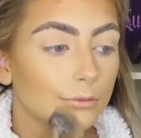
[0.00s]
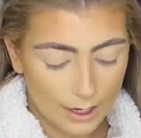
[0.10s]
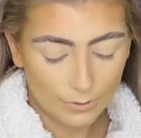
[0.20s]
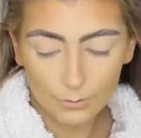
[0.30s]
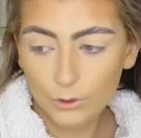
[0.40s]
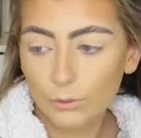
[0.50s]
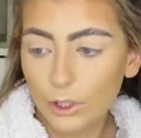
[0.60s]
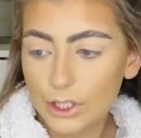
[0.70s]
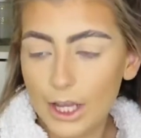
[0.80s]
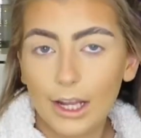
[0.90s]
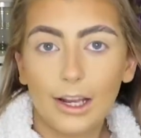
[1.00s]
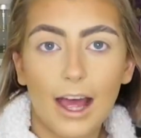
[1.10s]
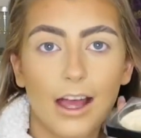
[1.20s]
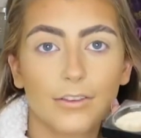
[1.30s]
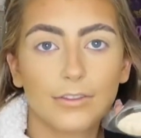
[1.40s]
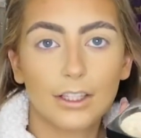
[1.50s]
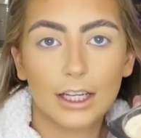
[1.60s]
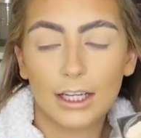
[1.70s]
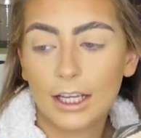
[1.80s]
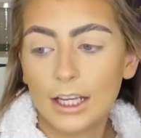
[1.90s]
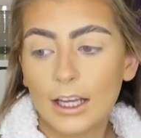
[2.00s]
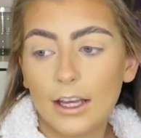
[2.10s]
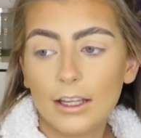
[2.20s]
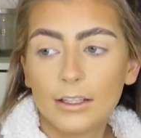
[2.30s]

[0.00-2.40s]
and with what's left in here